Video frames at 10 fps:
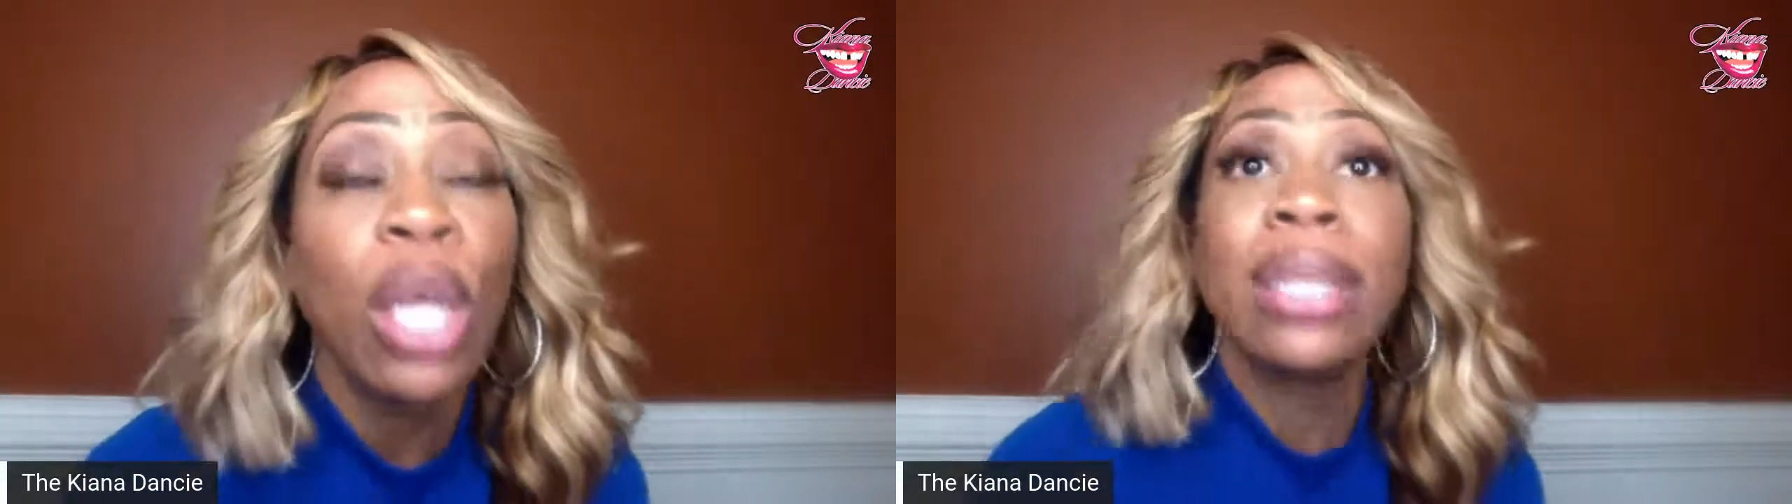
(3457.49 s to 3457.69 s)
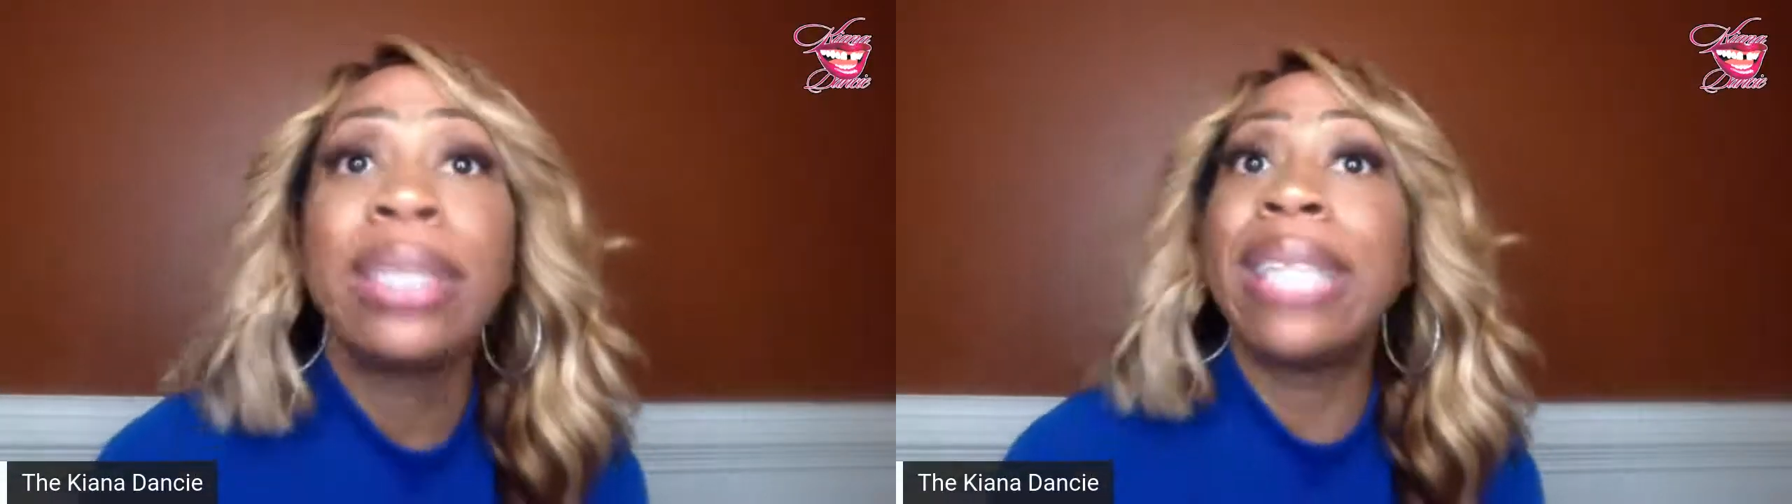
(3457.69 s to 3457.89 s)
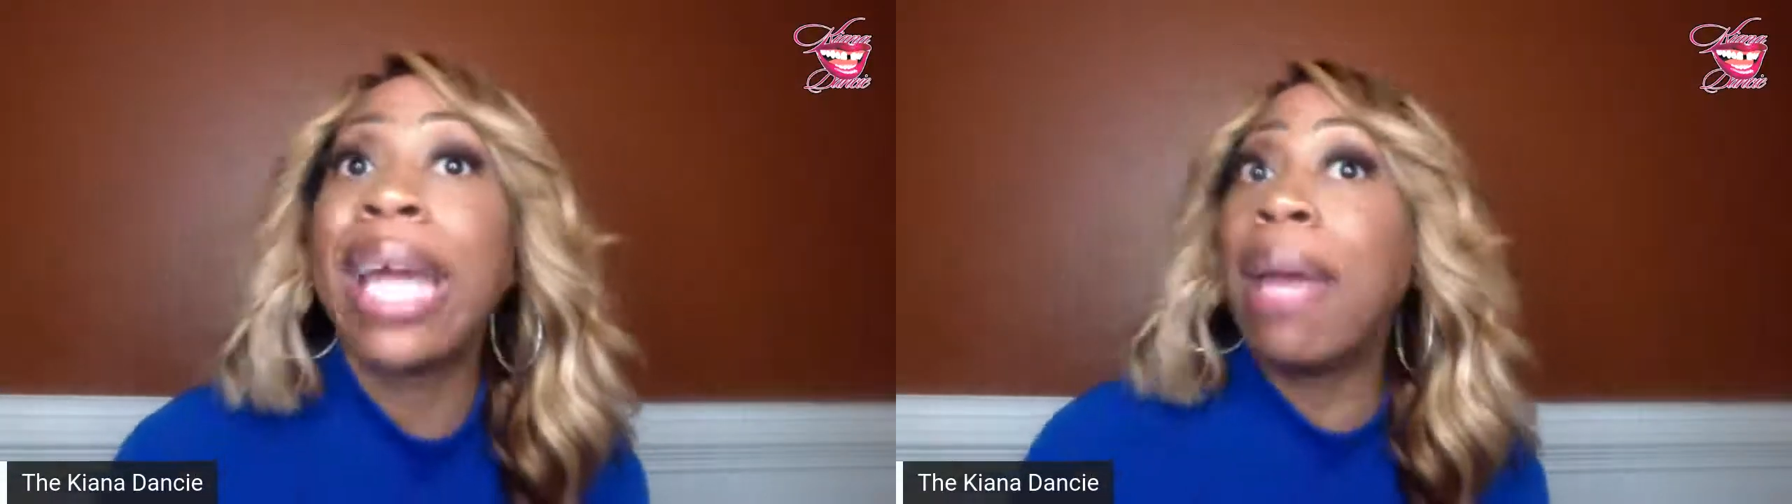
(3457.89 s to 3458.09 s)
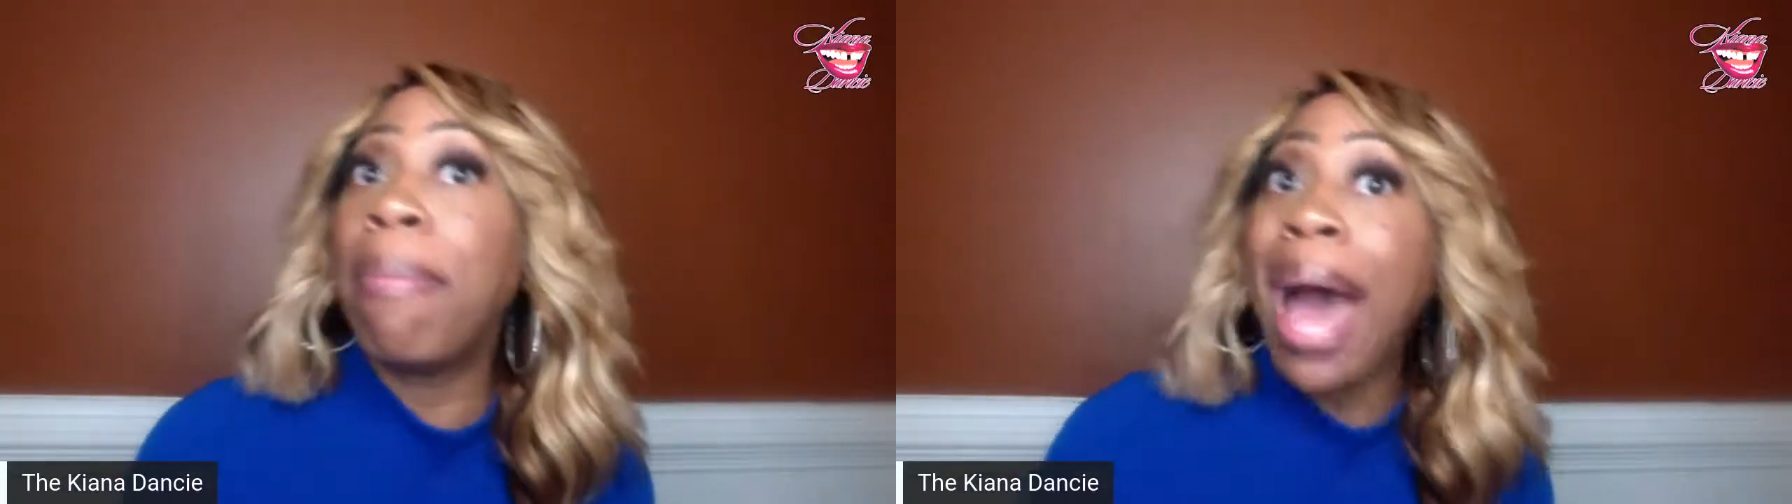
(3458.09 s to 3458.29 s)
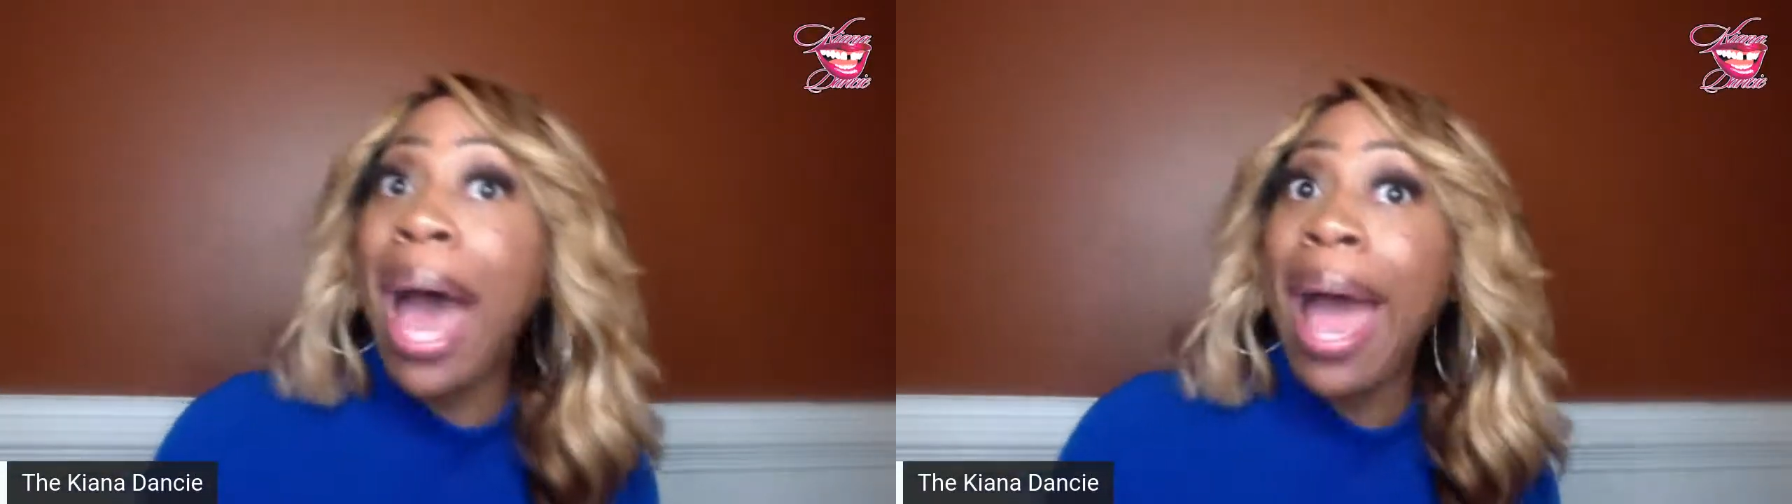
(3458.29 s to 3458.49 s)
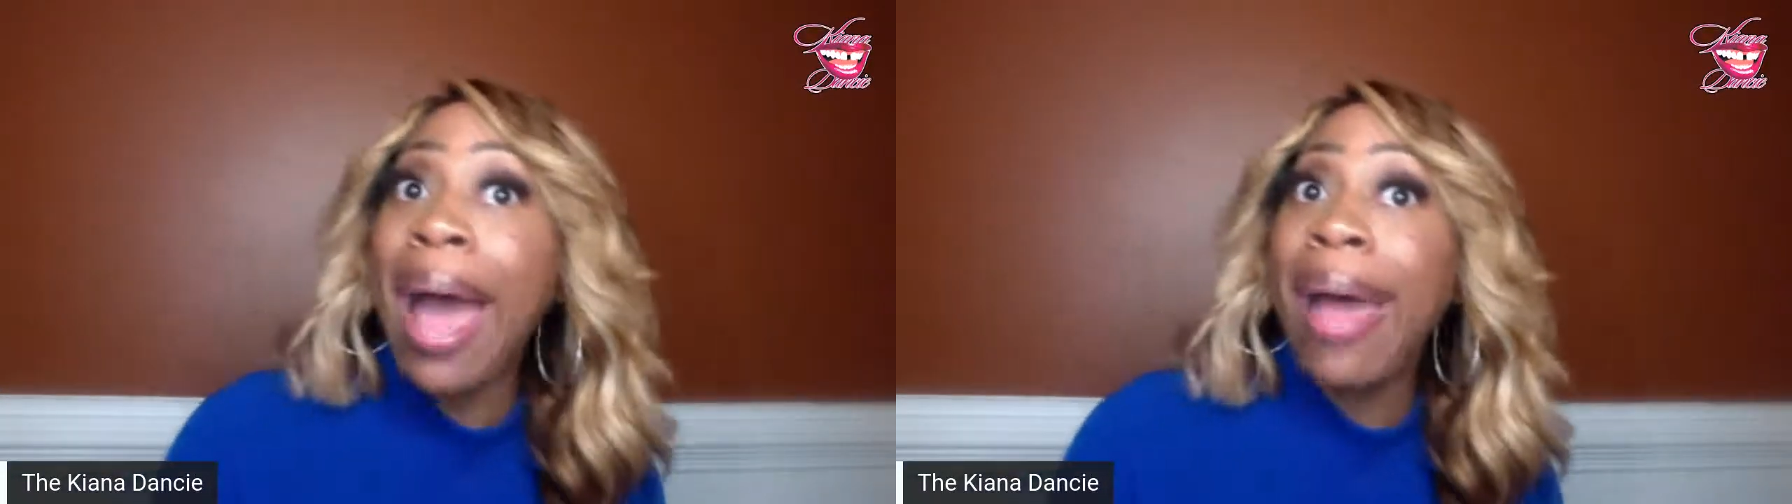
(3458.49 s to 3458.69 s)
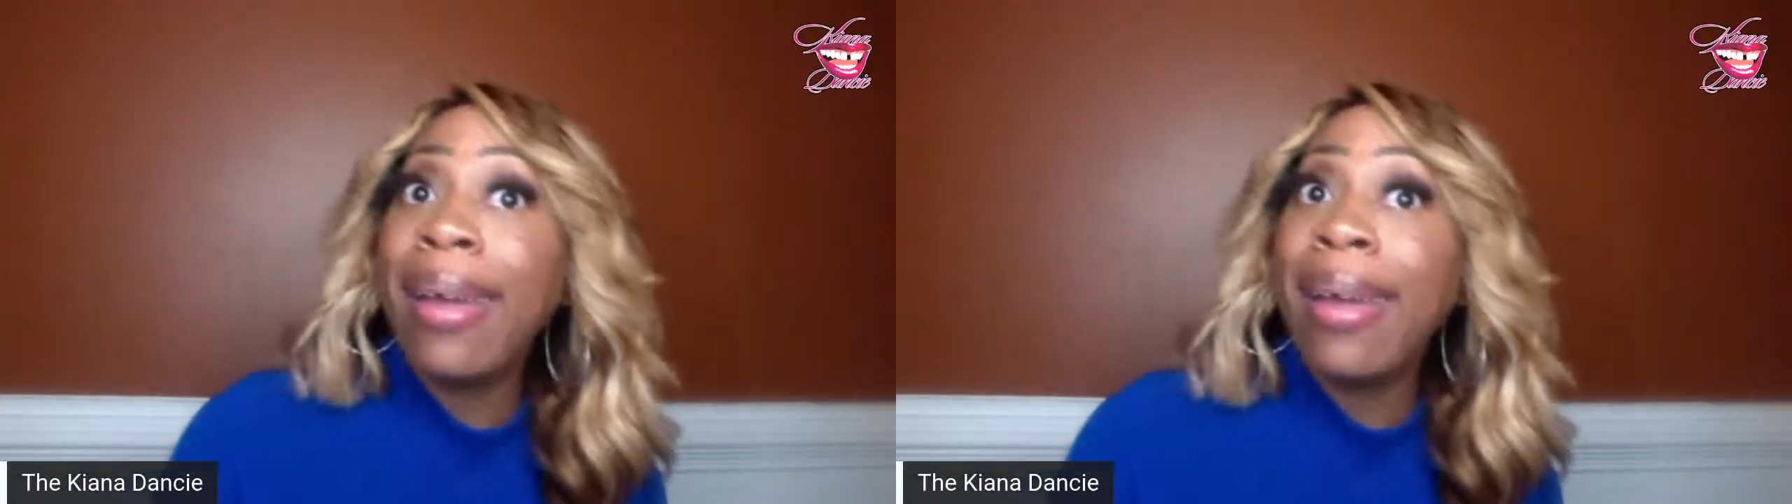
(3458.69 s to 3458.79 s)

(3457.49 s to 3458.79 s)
stand by